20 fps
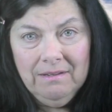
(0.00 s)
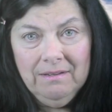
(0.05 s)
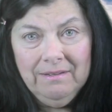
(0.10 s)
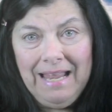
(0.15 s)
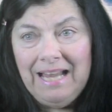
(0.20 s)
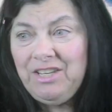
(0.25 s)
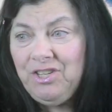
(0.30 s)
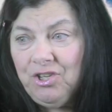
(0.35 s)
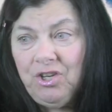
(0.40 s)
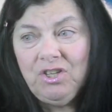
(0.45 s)

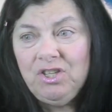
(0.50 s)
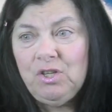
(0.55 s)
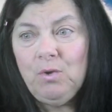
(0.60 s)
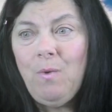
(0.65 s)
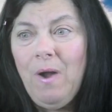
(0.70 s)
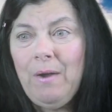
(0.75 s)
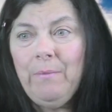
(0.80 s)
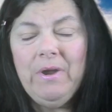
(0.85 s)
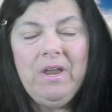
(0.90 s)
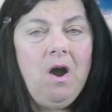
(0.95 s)
That's just the
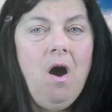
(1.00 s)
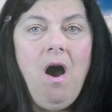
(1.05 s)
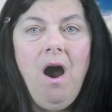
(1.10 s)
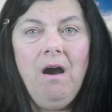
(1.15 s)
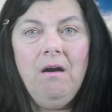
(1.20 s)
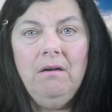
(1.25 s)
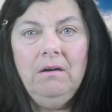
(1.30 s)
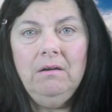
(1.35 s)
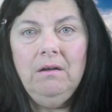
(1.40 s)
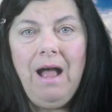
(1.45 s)
way we
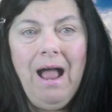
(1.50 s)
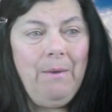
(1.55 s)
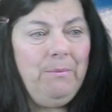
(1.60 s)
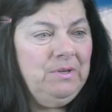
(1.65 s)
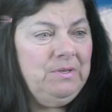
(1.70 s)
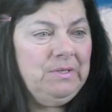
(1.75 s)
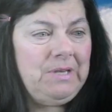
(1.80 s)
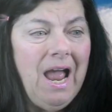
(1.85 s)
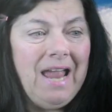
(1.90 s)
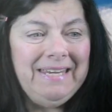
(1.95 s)
are.
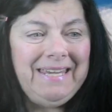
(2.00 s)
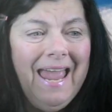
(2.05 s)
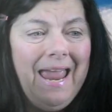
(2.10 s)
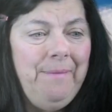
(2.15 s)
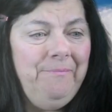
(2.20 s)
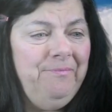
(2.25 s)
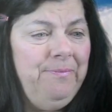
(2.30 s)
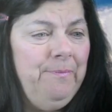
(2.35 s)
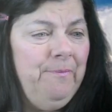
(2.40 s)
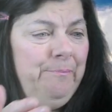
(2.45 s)
I
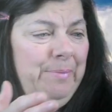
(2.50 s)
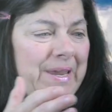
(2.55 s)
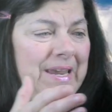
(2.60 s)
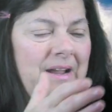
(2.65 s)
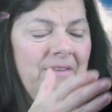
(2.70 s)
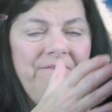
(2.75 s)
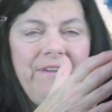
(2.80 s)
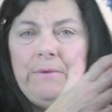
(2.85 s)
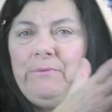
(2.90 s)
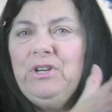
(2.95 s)
came from being
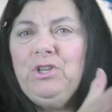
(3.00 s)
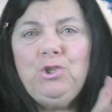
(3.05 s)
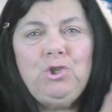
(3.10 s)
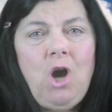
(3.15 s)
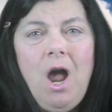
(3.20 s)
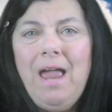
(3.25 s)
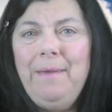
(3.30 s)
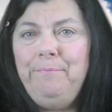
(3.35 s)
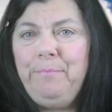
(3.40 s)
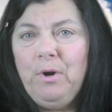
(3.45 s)
a very
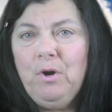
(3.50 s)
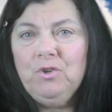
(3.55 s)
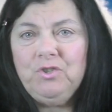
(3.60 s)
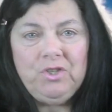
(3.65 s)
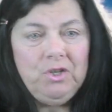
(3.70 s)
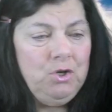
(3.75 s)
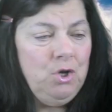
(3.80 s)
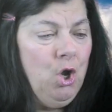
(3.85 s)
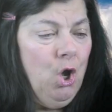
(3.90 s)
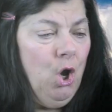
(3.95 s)
shy
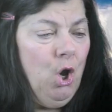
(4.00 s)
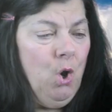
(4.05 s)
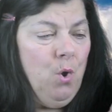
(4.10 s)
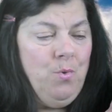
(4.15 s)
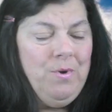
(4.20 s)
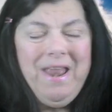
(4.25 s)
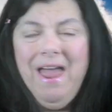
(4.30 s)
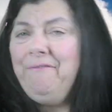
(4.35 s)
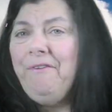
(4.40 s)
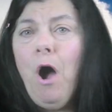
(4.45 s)
person
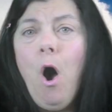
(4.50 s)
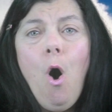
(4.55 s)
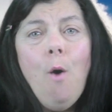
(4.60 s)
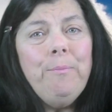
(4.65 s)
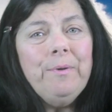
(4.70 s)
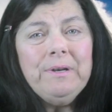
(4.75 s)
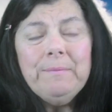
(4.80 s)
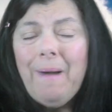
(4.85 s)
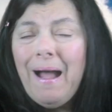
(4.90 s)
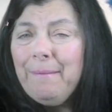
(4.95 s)
who never
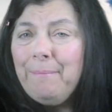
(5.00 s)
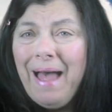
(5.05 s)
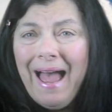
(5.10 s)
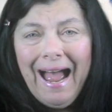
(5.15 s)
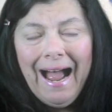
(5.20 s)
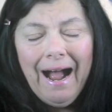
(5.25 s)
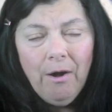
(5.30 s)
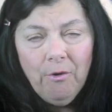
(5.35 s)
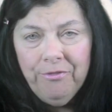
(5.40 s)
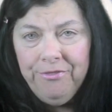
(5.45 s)
opened my
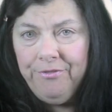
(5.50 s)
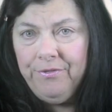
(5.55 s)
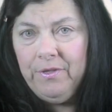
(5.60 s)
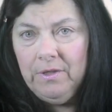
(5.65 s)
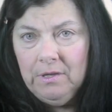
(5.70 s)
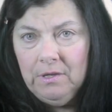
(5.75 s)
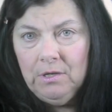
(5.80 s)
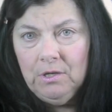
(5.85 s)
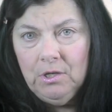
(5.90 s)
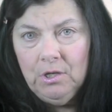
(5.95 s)
mouth
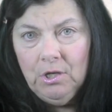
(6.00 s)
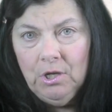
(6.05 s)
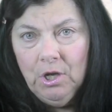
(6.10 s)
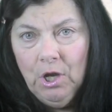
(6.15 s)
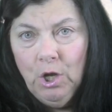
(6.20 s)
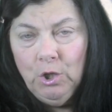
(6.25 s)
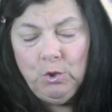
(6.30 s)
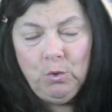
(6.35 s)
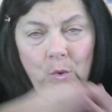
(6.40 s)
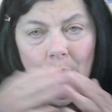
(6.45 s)

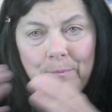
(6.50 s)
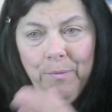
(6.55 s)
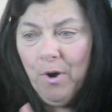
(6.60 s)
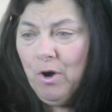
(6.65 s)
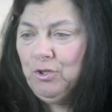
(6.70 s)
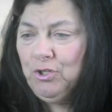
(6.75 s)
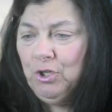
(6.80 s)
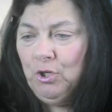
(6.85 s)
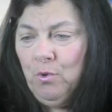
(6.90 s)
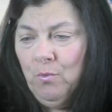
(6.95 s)
to a
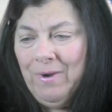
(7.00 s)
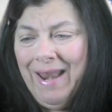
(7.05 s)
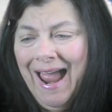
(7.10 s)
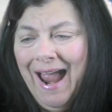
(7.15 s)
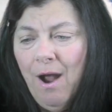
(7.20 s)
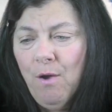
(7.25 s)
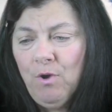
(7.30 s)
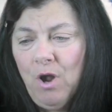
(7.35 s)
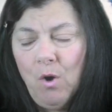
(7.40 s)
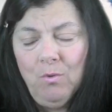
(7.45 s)
person who
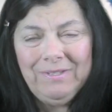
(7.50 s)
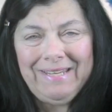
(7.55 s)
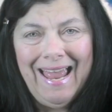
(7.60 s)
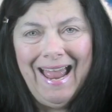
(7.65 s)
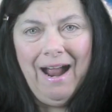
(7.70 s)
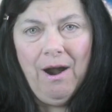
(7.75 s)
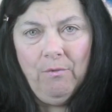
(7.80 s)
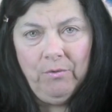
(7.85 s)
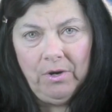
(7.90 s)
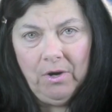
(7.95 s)
now goes
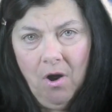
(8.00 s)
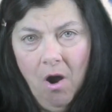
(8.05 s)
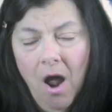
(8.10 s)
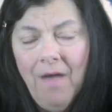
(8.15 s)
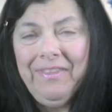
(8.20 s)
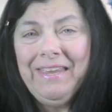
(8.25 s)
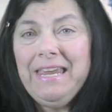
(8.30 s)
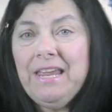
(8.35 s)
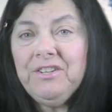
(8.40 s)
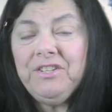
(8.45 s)
out
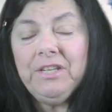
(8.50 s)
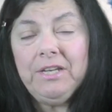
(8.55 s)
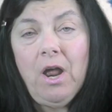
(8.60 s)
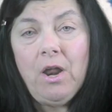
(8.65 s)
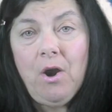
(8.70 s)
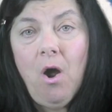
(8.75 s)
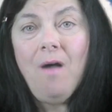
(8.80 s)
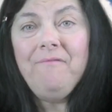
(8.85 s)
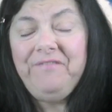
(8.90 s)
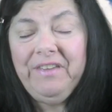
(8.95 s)
on the internet
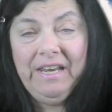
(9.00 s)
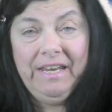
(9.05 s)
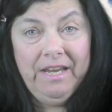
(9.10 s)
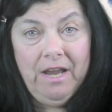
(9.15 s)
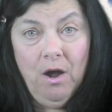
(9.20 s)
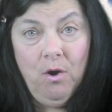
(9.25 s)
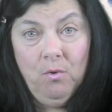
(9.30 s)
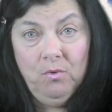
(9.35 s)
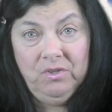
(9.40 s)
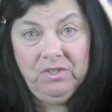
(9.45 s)
on
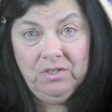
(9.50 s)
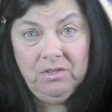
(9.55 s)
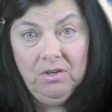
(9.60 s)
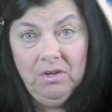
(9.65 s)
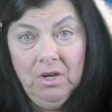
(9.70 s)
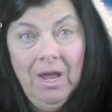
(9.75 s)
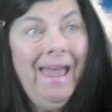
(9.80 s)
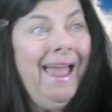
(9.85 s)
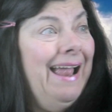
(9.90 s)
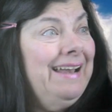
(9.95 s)

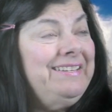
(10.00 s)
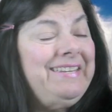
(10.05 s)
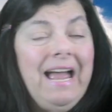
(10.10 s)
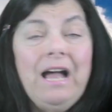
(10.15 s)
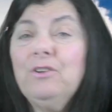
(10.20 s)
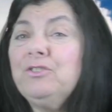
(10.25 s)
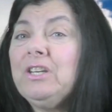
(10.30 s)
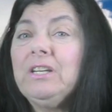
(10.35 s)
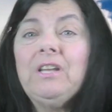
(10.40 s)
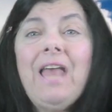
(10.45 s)
videos and
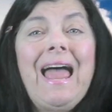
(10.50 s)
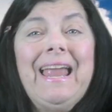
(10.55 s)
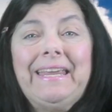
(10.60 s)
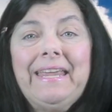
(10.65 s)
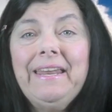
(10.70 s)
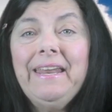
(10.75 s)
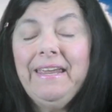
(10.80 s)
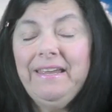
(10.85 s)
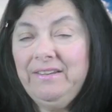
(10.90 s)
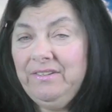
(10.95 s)
tells it like
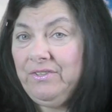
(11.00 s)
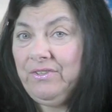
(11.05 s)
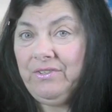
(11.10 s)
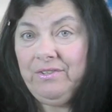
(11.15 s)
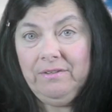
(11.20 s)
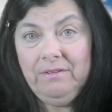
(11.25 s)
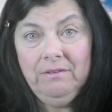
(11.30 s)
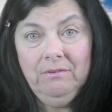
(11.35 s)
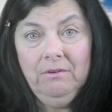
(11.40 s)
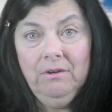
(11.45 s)
it
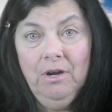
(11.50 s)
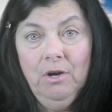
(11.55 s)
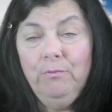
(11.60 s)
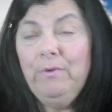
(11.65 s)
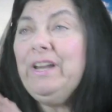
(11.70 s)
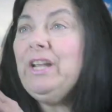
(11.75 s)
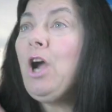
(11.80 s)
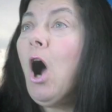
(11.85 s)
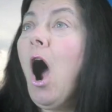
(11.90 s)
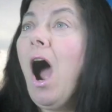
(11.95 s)
is,
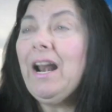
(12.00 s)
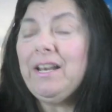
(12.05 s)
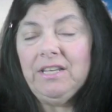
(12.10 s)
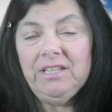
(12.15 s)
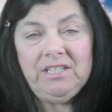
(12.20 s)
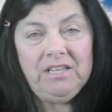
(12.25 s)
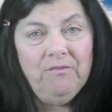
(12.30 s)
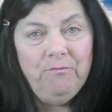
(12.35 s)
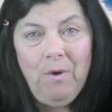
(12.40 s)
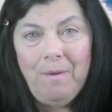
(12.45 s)

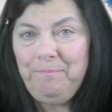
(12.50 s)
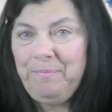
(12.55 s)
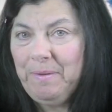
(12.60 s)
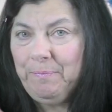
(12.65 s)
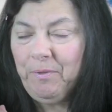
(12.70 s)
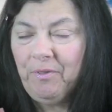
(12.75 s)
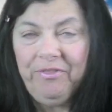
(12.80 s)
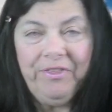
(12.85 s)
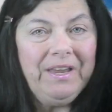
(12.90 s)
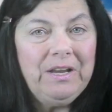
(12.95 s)
regardless of what
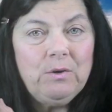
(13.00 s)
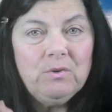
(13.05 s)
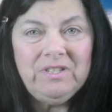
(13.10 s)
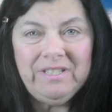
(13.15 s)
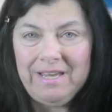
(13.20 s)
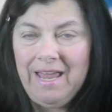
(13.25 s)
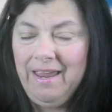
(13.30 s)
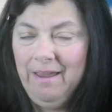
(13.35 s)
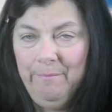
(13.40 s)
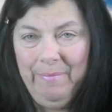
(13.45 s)
people think or
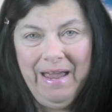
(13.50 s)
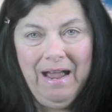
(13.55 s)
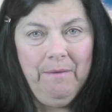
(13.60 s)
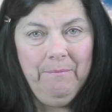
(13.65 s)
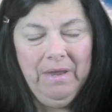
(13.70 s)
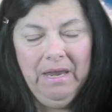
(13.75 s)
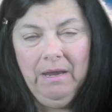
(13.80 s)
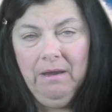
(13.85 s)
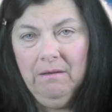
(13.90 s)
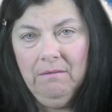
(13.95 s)
say about
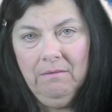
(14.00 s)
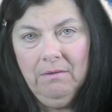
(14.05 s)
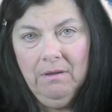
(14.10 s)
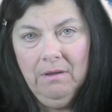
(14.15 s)
me.